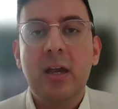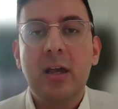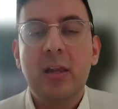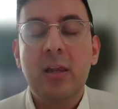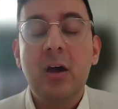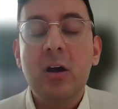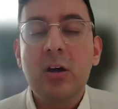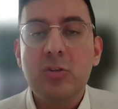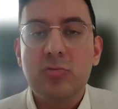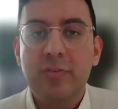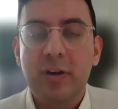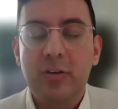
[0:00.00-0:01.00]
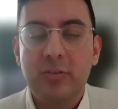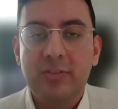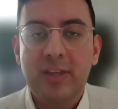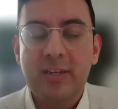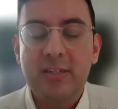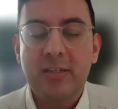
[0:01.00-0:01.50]
large referral
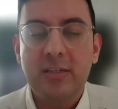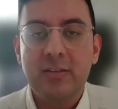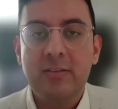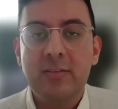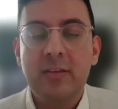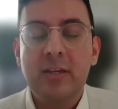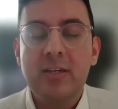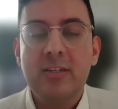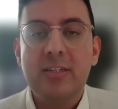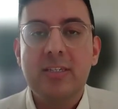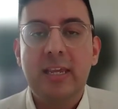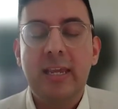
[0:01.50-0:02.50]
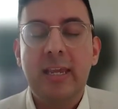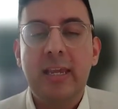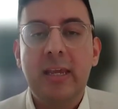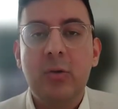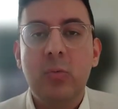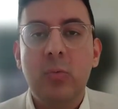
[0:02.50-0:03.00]
centres to see